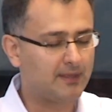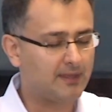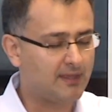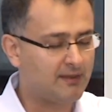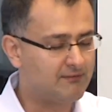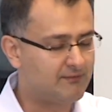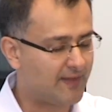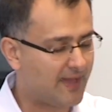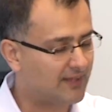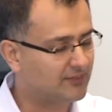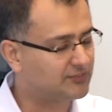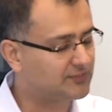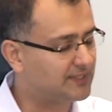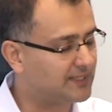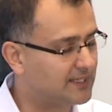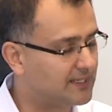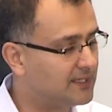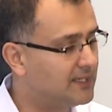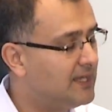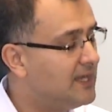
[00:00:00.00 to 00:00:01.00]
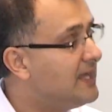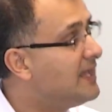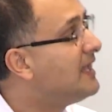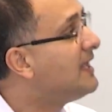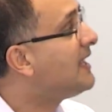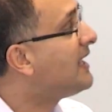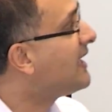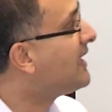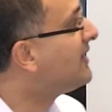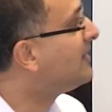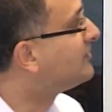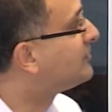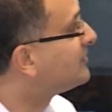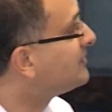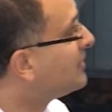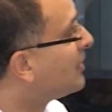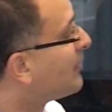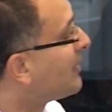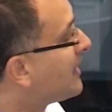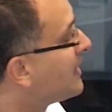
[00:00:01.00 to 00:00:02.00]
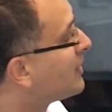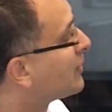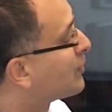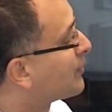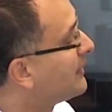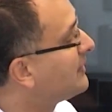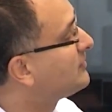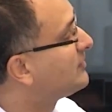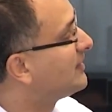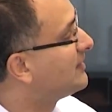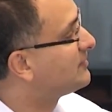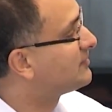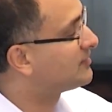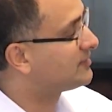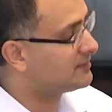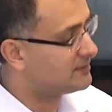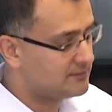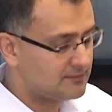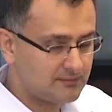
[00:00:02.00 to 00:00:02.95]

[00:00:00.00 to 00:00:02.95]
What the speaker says: investing is, increases